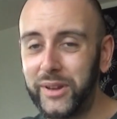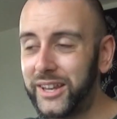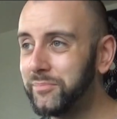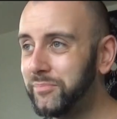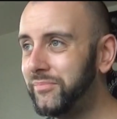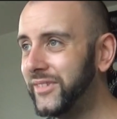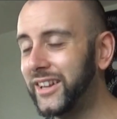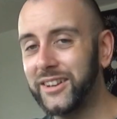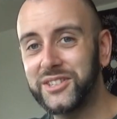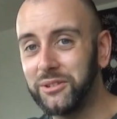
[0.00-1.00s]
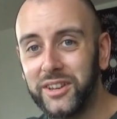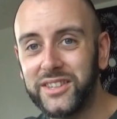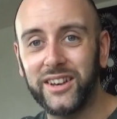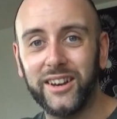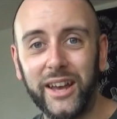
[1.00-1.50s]
big, you know, sorry
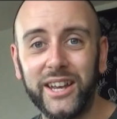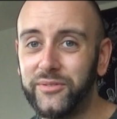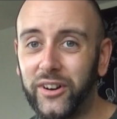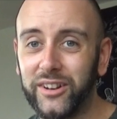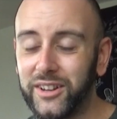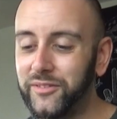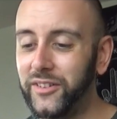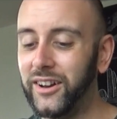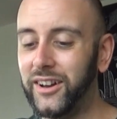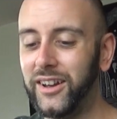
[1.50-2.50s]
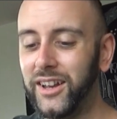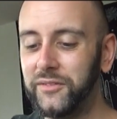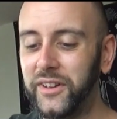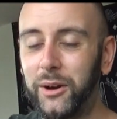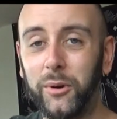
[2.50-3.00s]
to Ed Varga for,
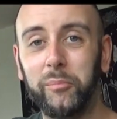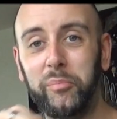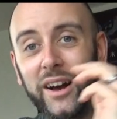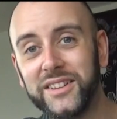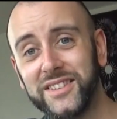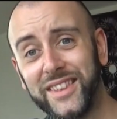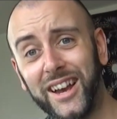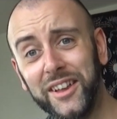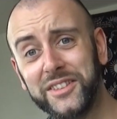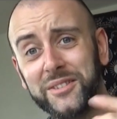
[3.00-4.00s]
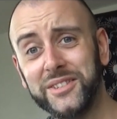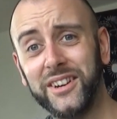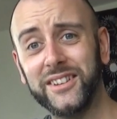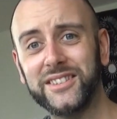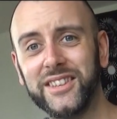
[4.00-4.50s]
for that one, but the other two
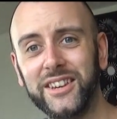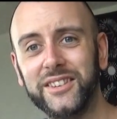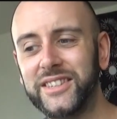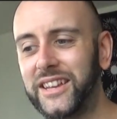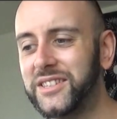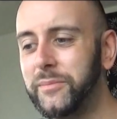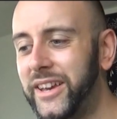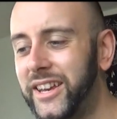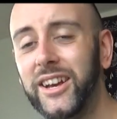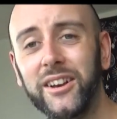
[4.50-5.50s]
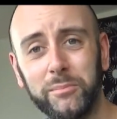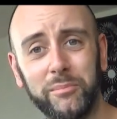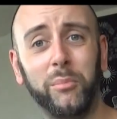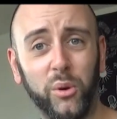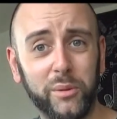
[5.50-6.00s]
siders that you sent to me
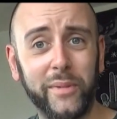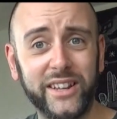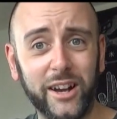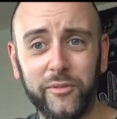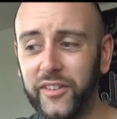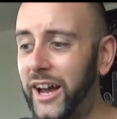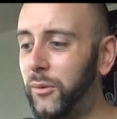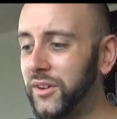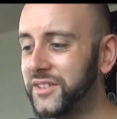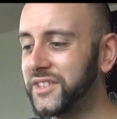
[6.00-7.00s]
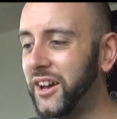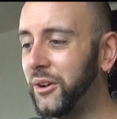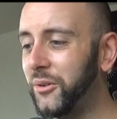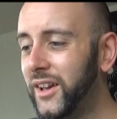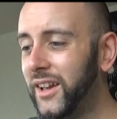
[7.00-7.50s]
more than made up for that one.
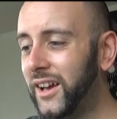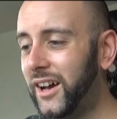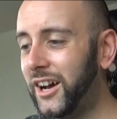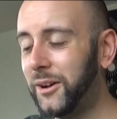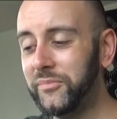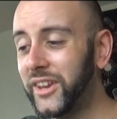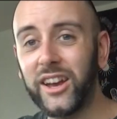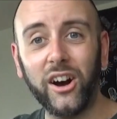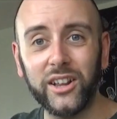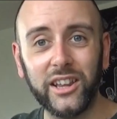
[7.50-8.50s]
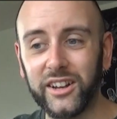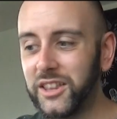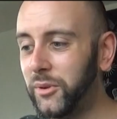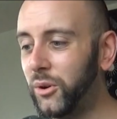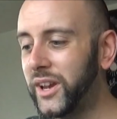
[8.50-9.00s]
So um, you can't like
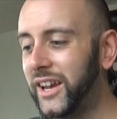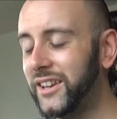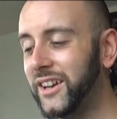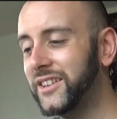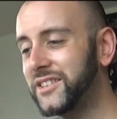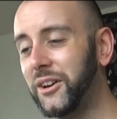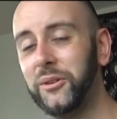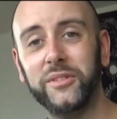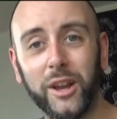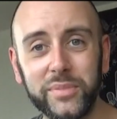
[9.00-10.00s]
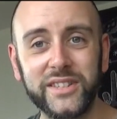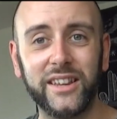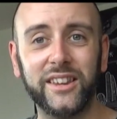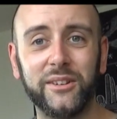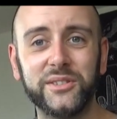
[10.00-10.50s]
them all, can you? So number
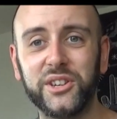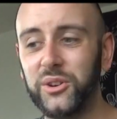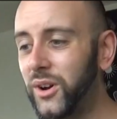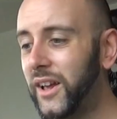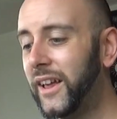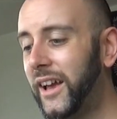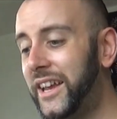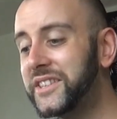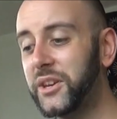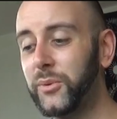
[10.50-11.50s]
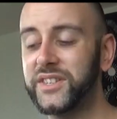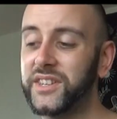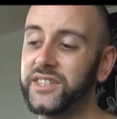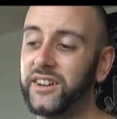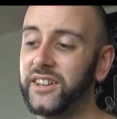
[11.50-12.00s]
10 goes to Incy
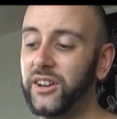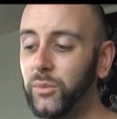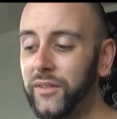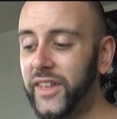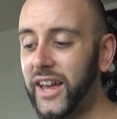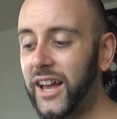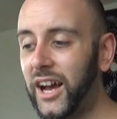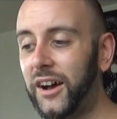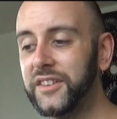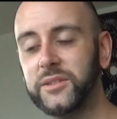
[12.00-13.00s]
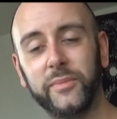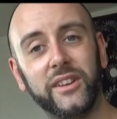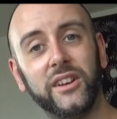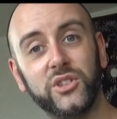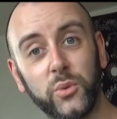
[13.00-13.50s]
Wincy Cider with their
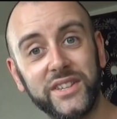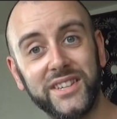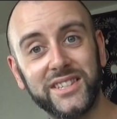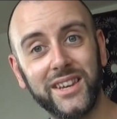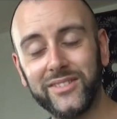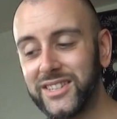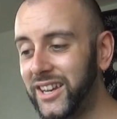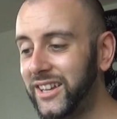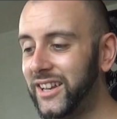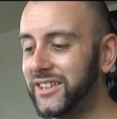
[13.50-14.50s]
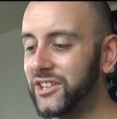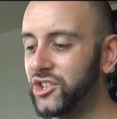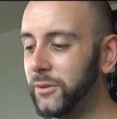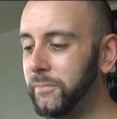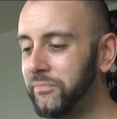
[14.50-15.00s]
Huntsman 2017
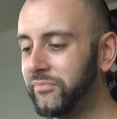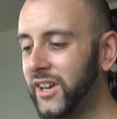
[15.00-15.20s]
edition.